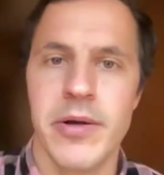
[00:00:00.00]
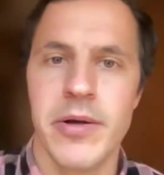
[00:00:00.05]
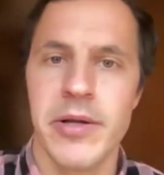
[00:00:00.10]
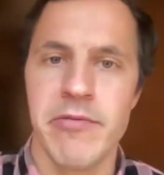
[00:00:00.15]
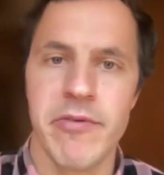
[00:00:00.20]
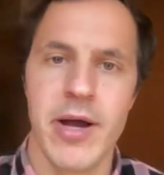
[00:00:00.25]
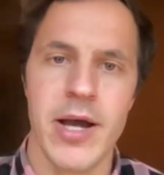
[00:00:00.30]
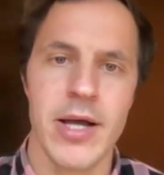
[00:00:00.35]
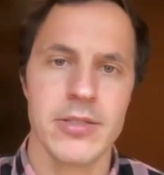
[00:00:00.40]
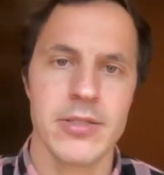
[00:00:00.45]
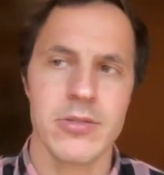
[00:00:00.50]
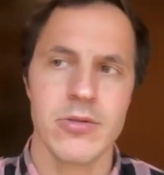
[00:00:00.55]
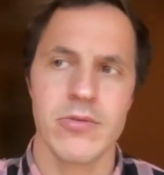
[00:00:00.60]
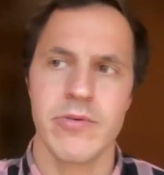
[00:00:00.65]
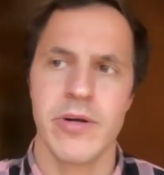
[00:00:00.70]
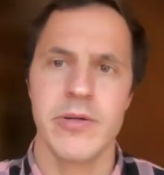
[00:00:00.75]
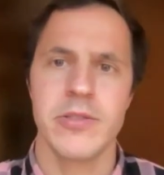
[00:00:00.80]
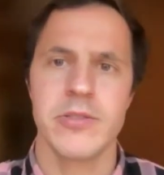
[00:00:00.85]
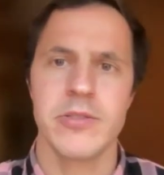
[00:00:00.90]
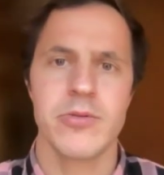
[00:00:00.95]
is very fast
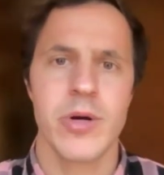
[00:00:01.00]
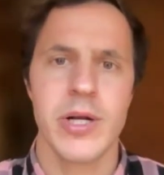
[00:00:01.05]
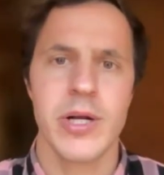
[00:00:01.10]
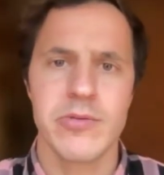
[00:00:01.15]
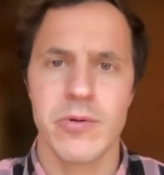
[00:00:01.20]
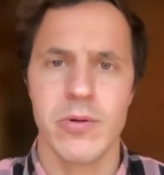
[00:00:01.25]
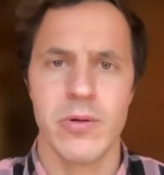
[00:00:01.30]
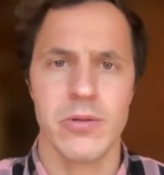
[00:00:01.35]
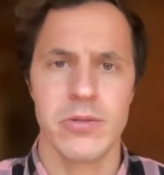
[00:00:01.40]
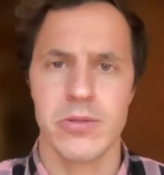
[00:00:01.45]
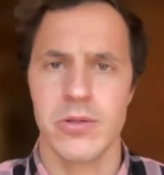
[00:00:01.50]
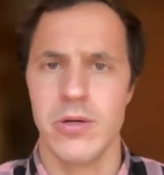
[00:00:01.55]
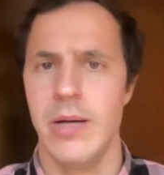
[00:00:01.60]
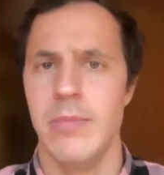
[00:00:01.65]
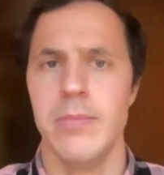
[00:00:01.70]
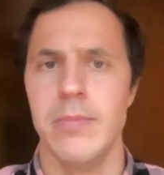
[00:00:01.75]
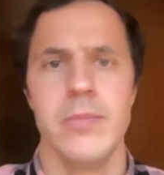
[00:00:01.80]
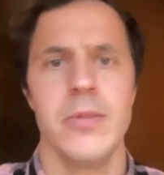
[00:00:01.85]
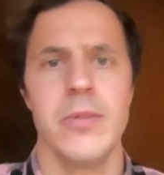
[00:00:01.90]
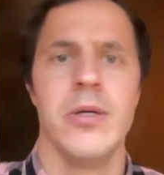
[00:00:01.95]
or very stressful.
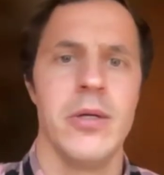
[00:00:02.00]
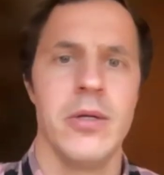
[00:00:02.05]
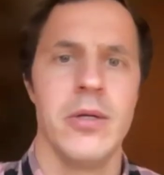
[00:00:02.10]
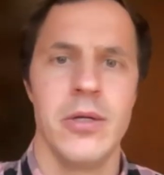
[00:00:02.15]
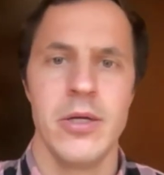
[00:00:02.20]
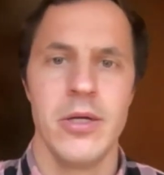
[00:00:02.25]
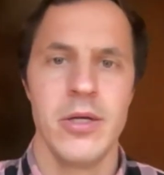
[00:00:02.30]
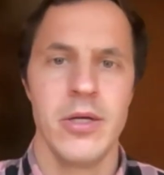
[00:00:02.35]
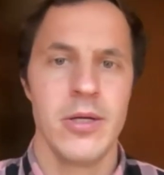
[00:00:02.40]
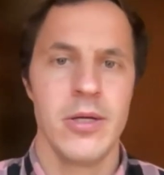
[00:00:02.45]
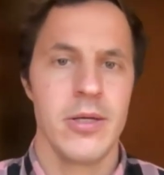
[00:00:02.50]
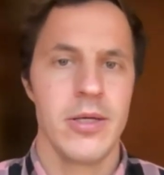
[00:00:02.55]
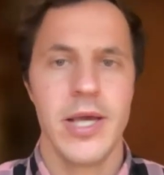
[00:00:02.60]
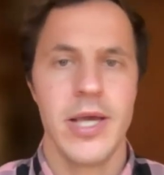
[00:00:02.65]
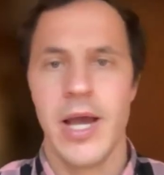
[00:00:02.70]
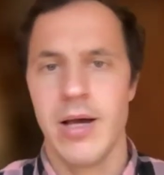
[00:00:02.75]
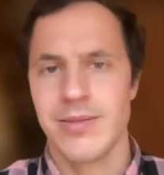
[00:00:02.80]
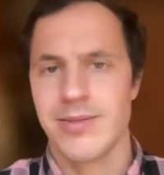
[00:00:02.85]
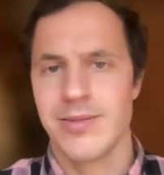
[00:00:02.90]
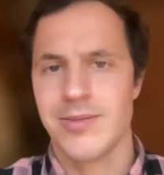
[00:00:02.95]
So
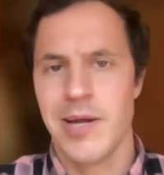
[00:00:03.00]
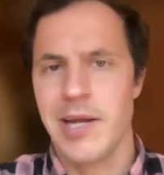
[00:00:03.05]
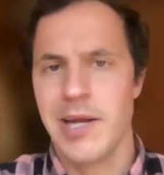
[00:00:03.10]
yeah.